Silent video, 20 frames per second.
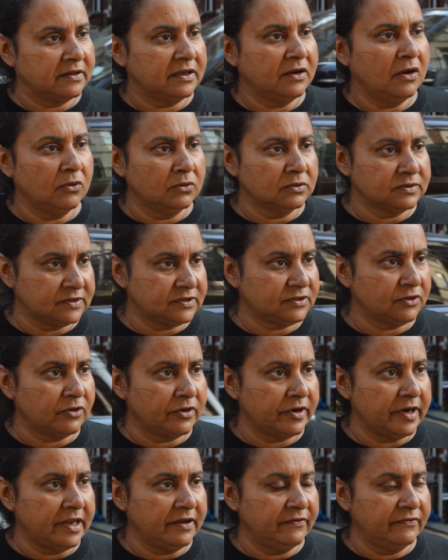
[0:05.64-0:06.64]
the whole
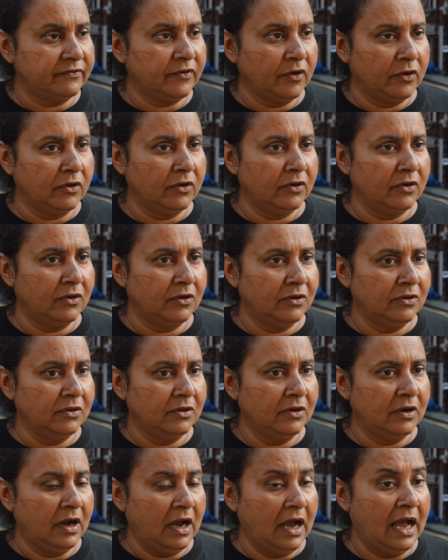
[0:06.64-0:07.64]
story for
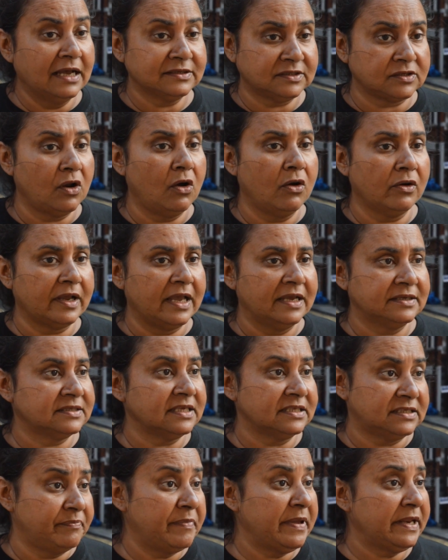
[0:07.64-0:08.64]
as long
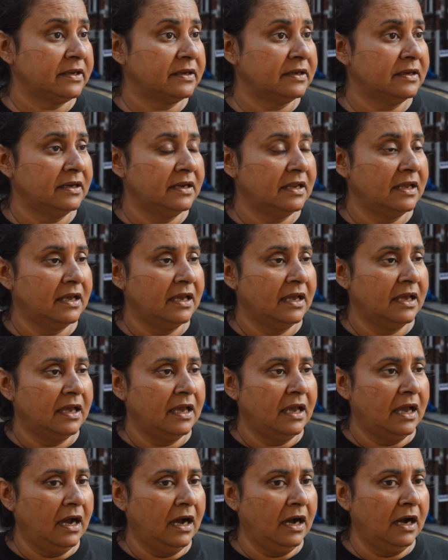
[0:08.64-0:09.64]
as it's been
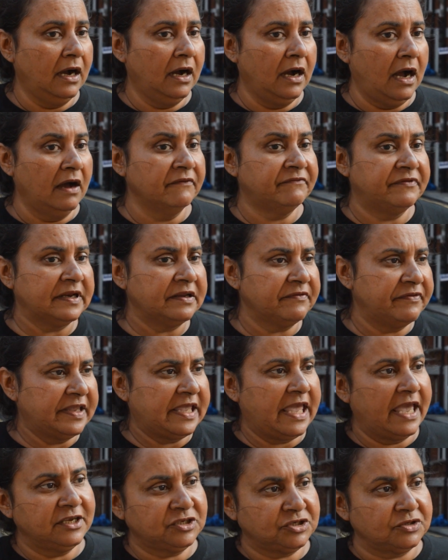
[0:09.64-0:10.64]
a
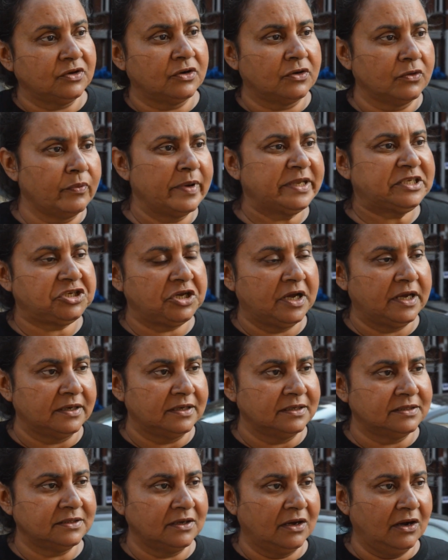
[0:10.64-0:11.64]
vilification or a witch
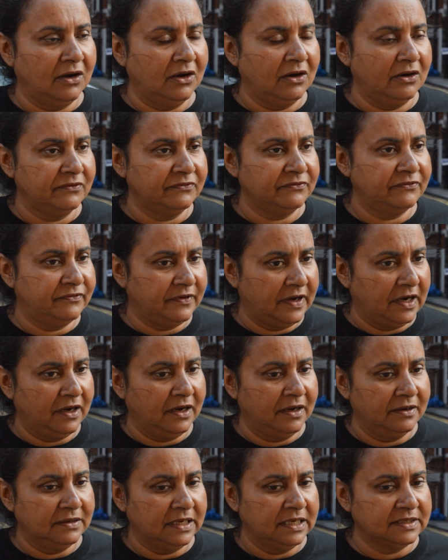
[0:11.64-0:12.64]
hunt of
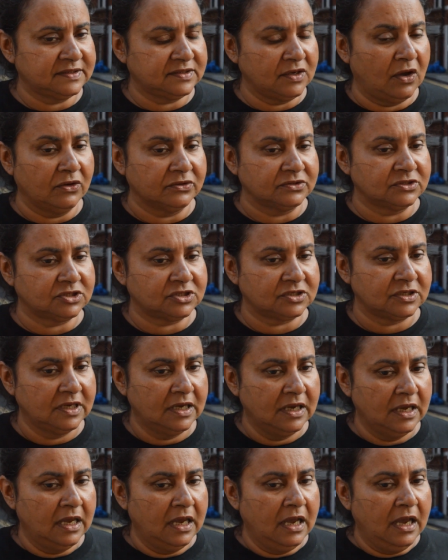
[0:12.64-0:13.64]
Assange.
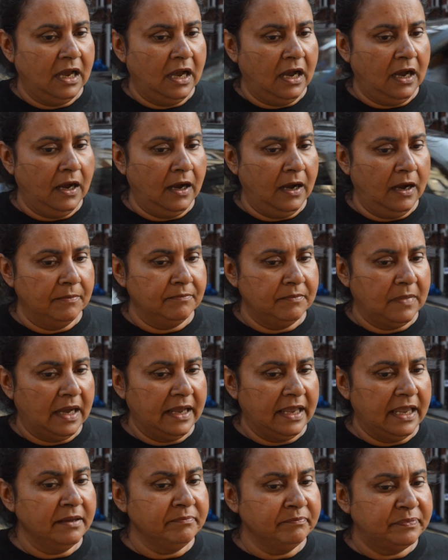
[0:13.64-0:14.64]

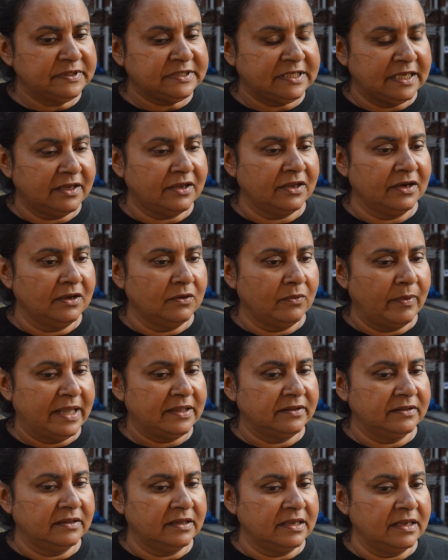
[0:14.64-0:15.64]
In particular,
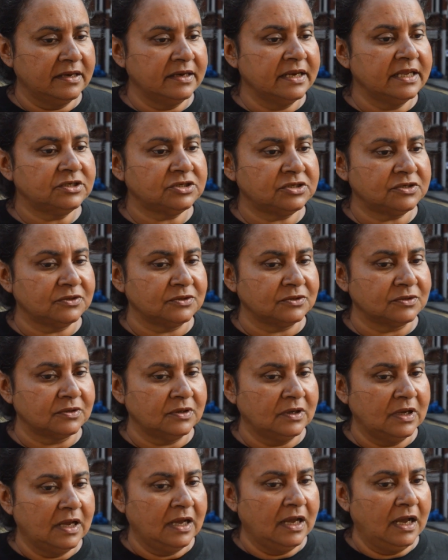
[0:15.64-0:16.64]
when the
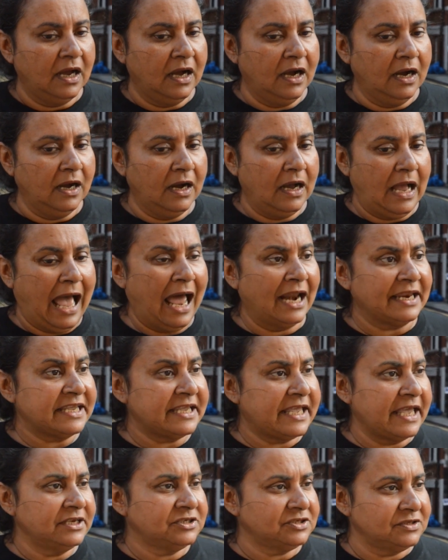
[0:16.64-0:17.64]
initial
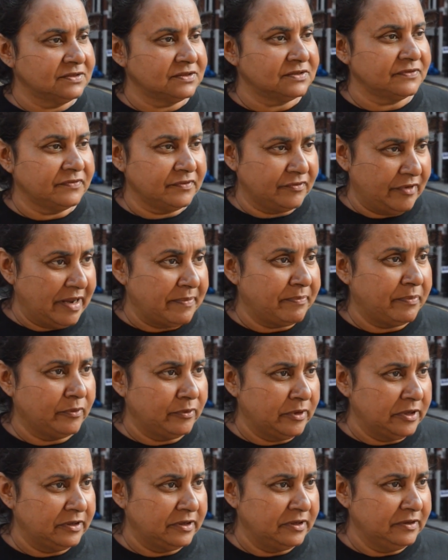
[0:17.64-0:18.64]
allegations of rape
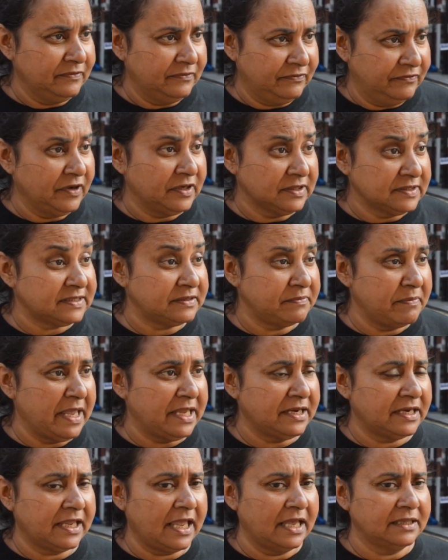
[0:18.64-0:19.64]
were first
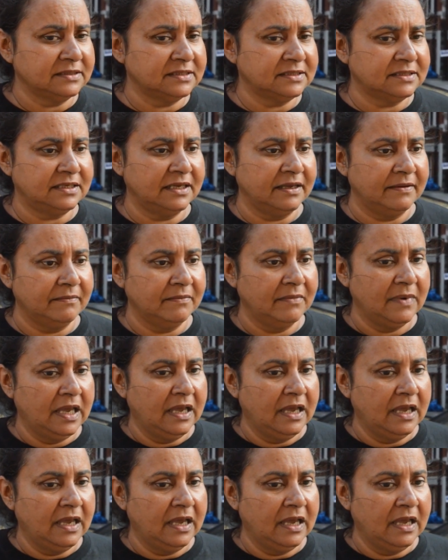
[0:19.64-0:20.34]
made against him,